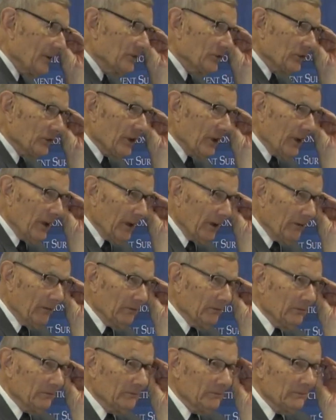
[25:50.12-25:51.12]
the skin.
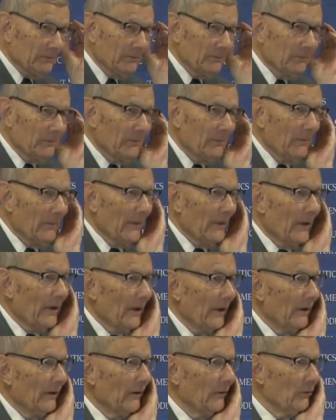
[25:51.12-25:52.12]

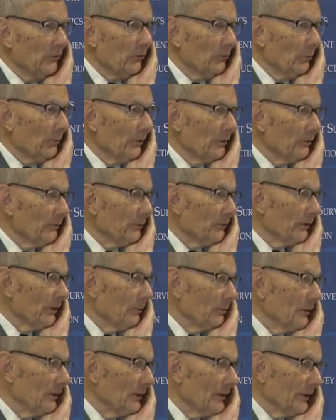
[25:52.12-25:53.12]
And this is where his
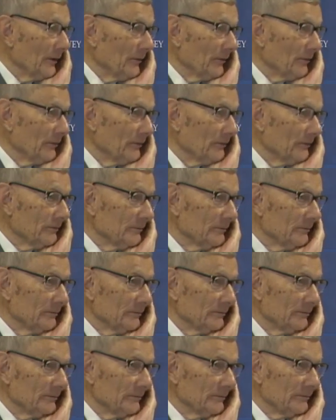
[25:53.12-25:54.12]
trouble is.
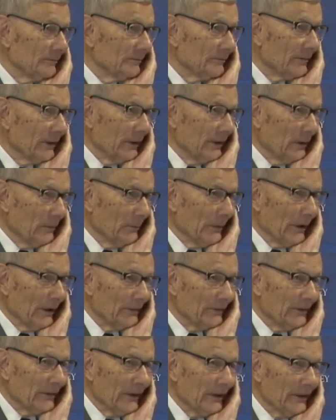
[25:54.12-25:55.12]
Think
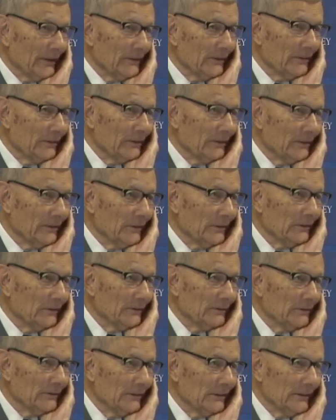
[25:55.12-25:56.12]
about that, you know.
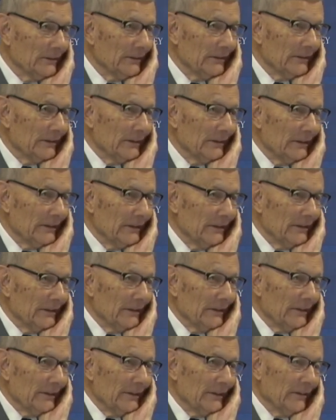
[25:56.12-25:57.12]

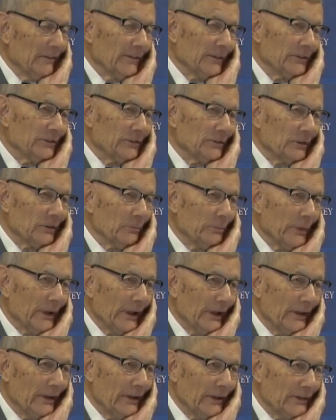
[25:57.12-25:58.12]
If it's your
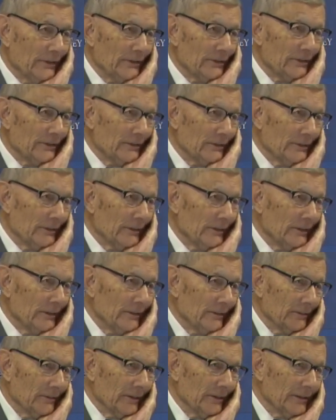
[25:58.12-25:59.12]
appendix,
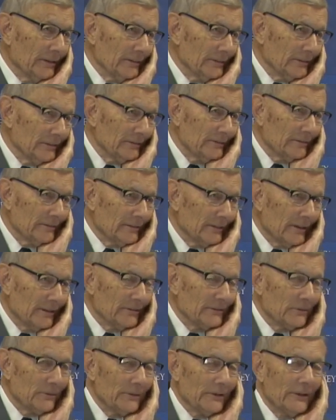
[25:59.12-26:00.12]
well,
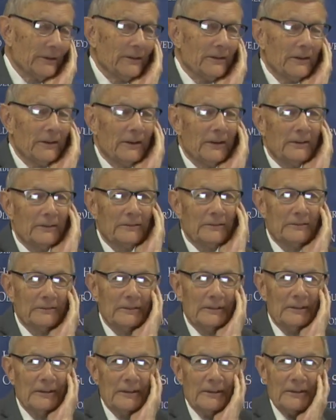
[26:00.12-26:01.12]
that's one thing,
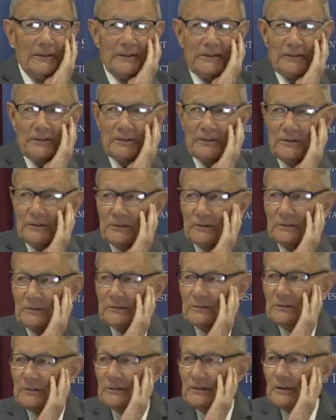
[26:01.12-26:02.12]
you
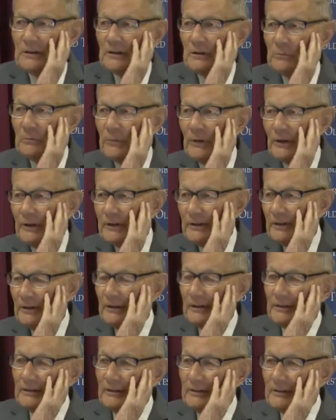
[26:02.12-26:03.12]
know. But
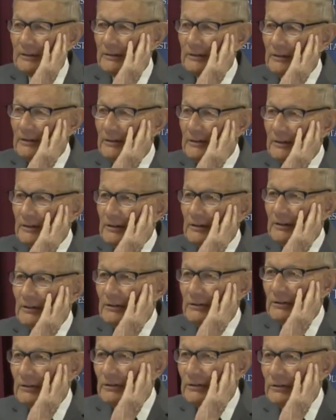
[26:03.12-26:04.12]
uh,
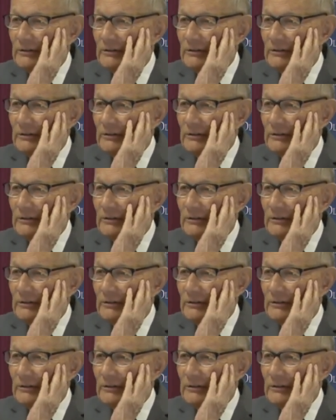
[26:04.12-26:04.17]
your